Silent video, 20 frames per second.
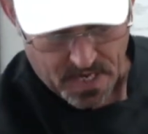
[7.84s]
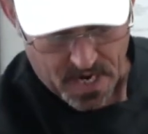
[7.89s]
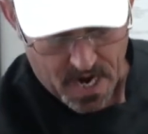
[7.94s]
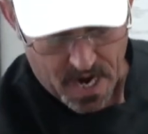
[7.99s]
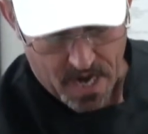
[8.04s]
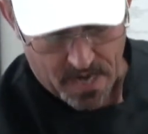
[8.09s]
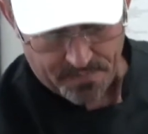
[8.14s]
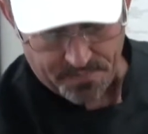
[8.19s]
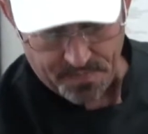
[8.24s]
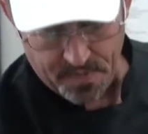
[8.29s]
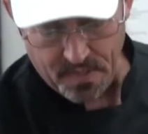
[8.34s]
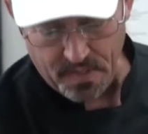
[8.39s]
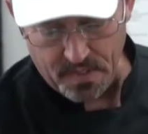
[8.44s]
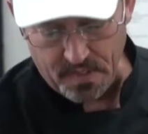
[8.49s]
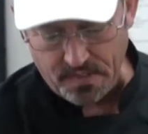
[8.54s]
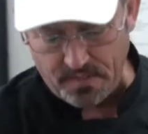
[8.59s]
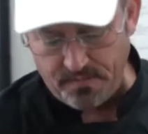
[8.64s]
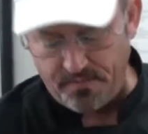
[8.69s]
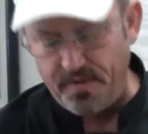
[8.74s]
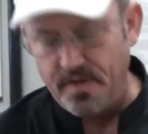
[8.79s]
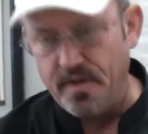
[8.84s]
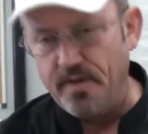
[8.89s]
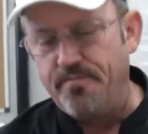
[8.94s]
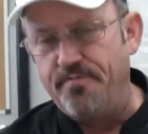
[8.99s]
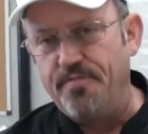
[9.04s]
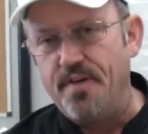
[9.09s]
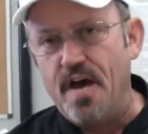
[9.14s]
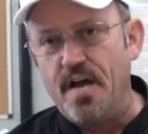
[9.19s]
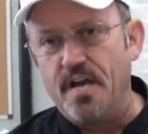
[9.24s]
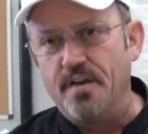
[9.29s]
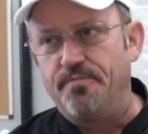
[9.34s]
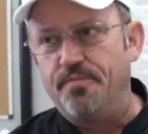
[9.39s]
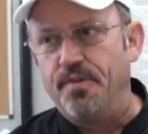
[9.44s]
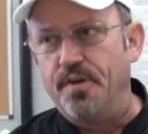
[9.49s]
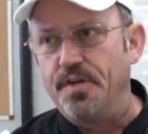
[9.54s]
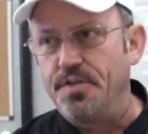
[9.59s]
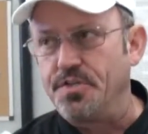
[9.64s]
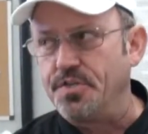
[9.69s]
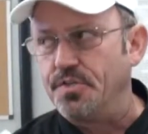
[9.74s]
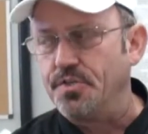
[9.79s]
uh, it's a very fatty
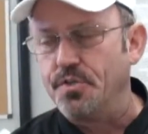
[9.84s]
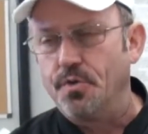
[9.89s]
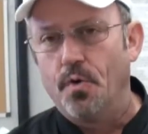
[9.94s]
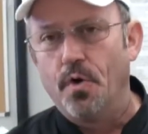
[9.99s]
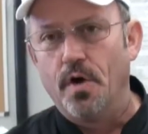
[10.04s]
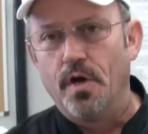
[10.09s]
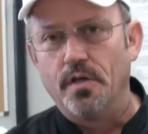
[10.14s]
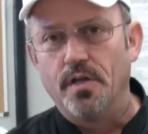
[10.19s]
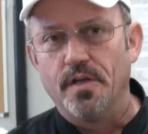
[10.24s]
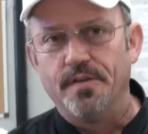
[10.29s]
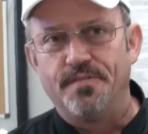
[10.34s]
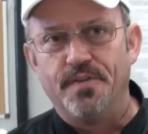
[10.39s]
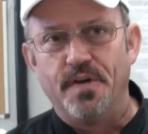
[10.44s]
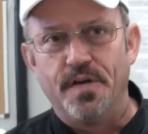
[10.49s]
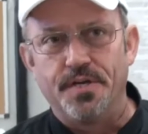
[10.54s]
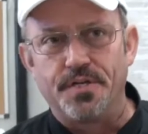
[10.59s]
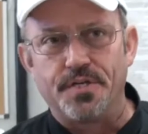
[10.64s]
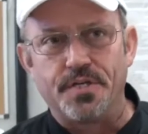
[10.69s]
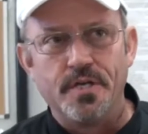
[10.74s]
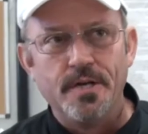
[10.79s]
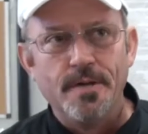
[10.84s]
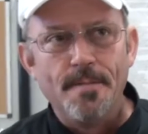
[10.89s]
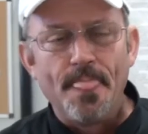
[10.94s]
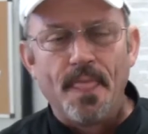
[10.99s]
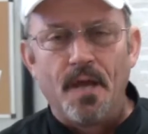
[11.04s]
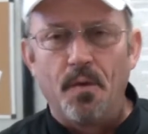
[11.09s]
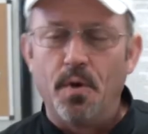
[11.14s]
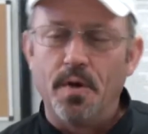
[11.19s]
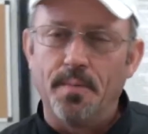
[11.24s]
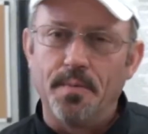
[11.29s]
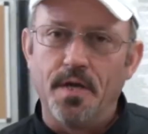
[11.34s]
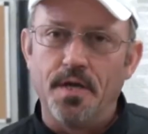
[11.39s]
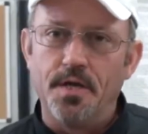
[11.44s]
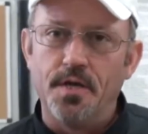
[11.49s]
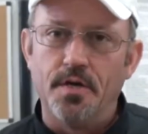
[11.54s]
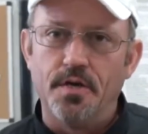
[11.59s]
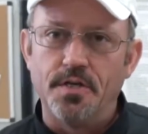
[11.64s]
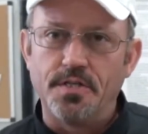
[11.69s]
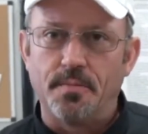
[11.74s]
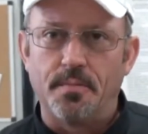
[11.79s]
fish, oily fish. And what I'm going to
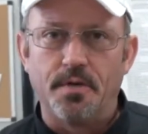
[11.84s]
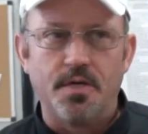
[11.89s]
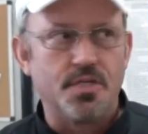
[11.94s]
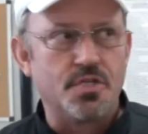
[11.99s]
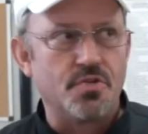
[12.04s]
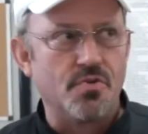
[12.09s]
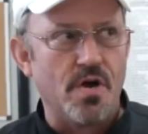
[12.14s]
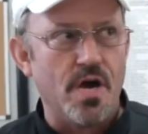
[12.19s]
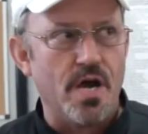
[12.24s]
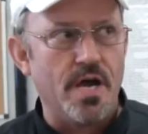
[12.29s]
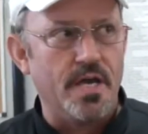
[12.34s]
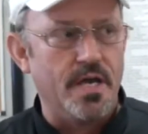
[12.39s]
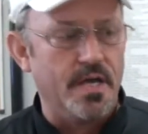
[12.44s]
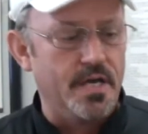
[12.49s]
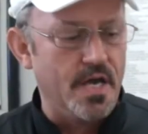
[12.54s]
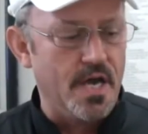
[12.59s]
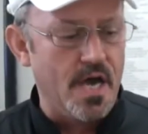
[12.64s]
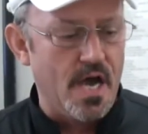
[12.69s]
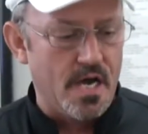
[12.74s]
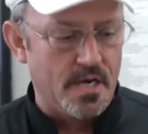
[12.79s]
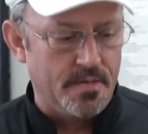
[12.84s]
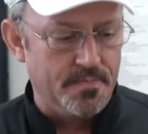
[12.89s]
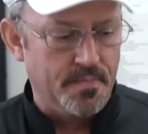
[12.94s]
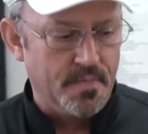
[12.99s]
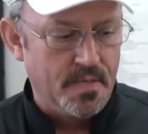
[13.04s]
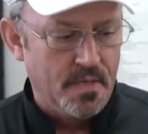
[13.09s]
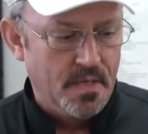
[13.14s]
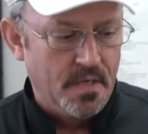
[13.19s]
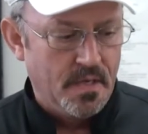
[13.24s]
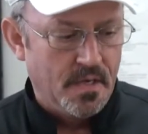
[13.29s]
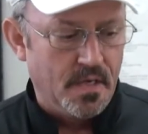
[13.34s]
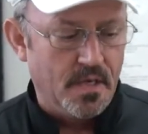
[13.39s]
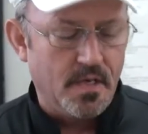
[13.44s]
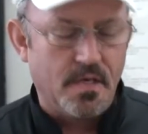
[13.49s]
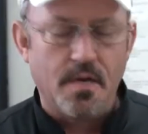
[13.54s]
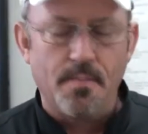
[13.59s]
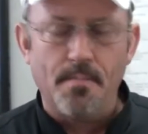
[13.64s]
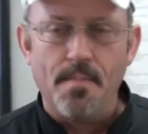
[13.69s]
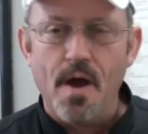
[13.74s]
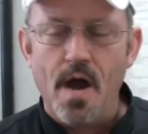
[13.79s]
do is I'm going to try and uh,
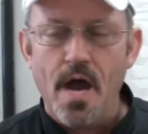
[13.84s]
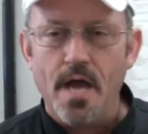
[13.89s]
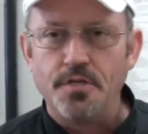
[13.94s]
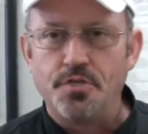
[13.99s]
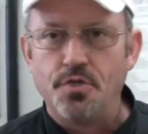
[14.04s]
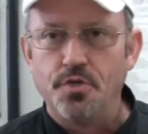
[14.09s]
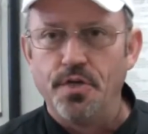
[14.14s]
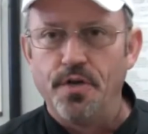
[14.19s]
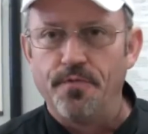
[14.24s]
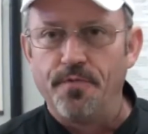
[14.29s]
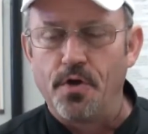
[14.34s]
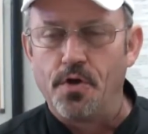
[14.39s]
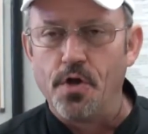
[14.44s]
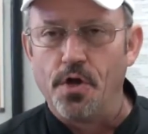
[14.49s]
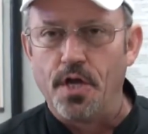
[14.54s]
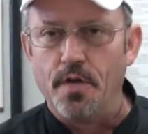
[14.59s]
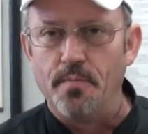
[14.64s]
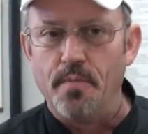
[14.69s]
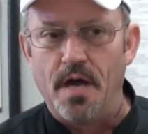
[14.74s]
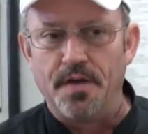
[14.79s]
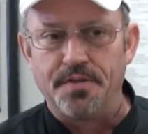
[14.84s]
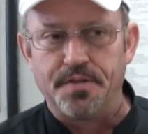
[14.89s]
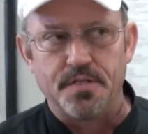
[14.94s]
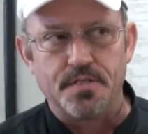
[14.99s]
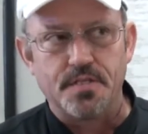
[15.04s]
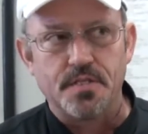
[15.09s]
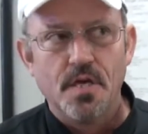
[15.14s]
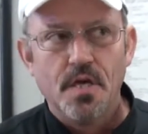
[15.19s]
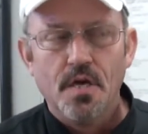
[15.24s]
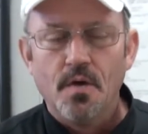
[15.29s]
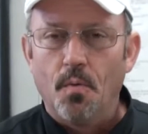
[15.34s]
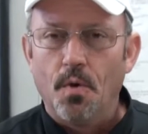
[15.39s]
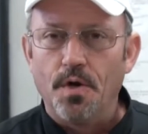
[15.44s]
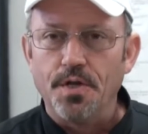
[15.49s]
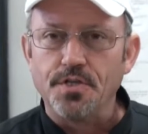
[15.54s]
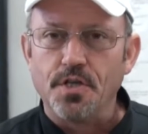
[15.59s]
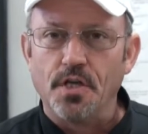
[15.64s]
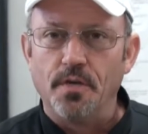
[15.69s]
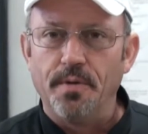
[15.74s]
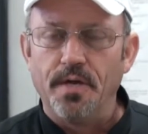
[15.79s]
combine two different cooking methods. One
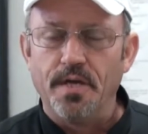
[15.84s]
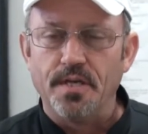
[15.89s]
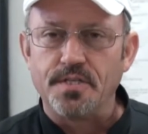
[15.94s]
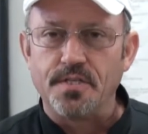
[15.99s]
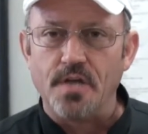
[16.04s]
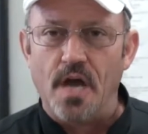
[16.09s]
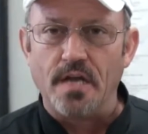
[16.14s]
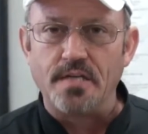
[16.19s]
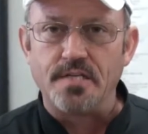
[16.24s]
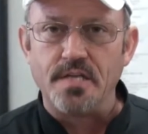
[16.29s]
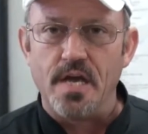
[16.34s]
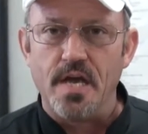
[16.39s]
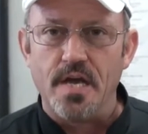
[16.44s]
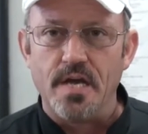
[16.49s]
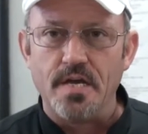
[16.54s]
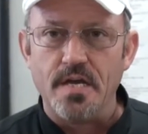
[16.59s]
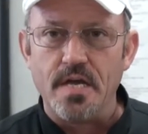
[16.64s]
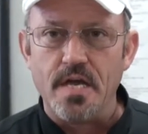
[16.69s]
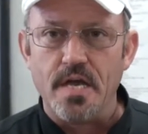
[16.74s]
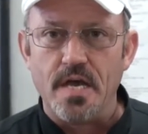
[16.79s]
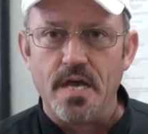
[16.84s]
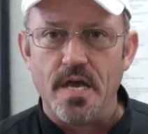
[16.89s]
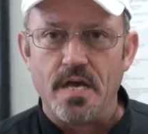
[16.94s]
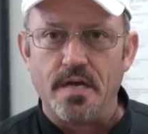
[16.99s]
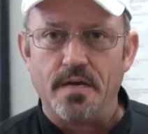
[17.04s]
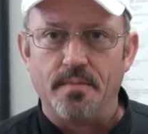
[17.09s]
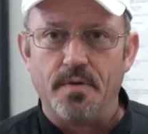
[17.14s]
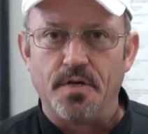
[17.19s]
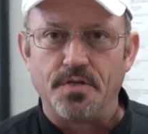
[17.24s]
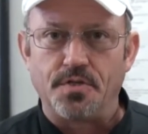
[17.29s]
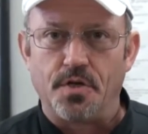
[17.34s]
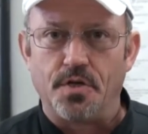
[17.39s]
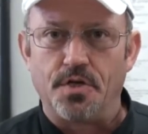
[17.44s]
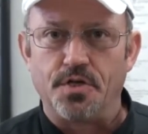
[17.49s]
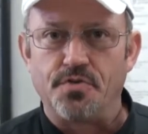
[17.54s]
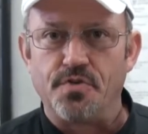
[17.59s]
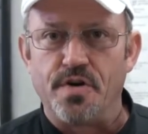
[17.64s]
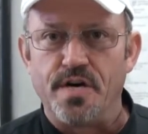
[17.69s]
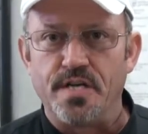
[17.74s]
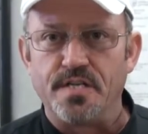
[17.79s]
is going to be a saute, and I'm also going
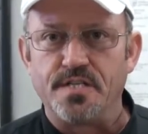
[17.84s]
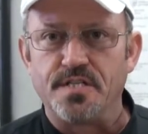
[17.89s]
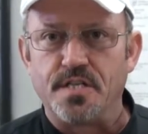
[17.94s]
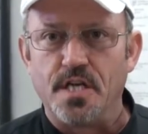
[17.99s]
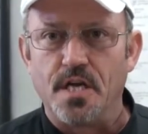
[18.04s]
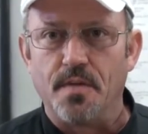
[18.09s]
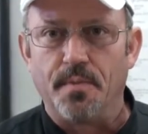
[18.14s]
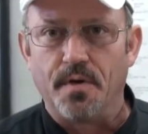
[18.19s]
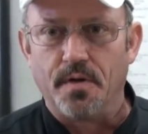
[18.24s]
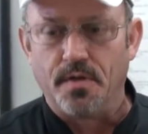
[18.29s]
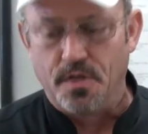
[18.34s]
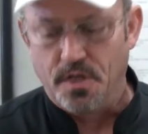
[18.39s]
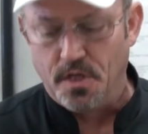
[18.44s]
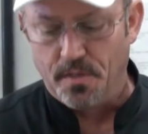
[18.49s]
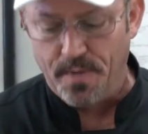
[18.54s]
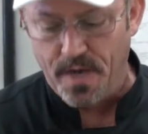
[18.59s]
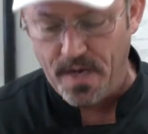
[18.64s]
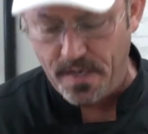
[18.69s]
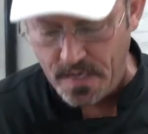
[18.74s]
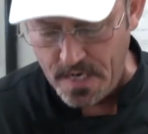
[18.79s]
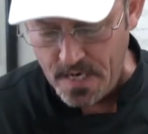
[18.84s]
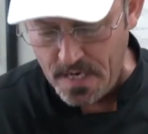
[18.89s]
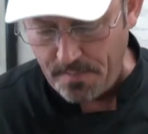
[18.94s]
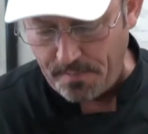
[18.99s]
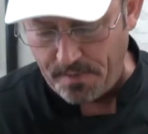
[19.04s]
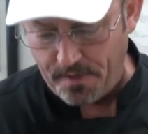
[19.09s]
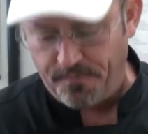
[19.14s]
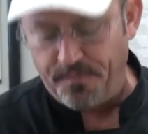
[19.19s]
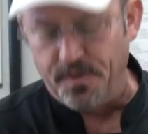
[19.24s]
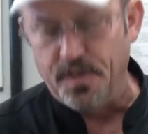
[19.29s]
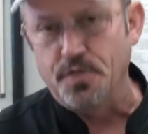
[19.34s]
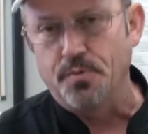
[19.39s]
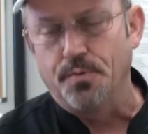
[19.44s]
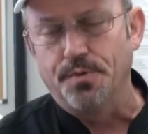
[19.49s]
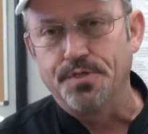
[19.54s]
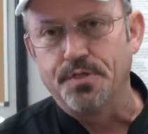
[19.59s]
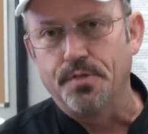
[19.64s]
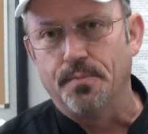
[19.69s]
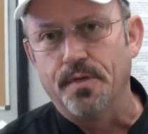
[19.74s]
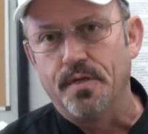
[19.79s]
to try and steam it a little bit. I'm going to finish it
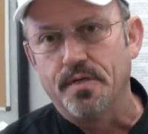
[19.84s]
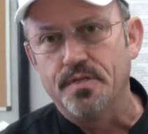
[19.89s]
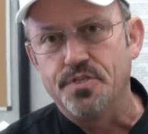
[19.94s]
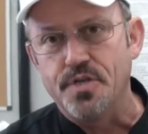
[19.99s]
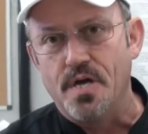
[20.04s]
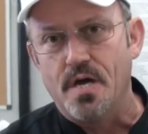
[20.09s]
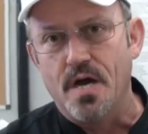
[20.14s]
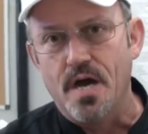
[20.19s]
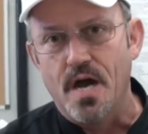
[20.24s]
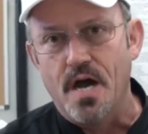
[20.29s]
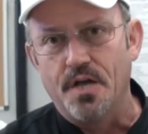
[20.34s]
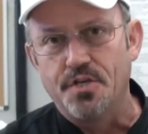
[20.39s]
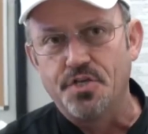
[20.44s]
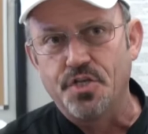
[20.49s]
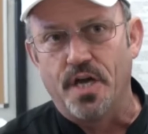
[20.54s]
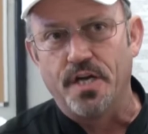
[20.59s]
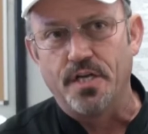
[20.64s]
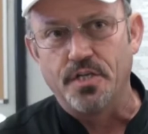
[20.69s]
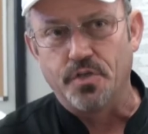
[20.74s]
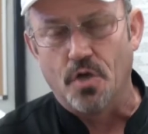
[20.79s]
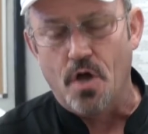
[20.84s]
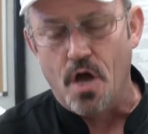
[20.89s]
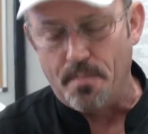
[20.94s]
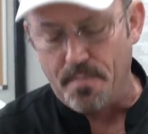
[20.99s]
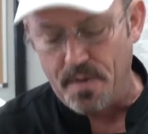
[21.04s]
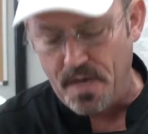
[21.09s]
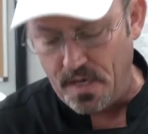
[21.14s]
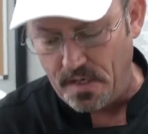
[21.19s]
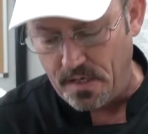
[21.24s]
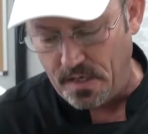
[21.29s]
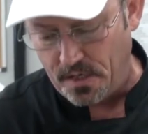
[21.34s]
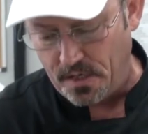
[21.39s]
with some uh, Chinese long bean,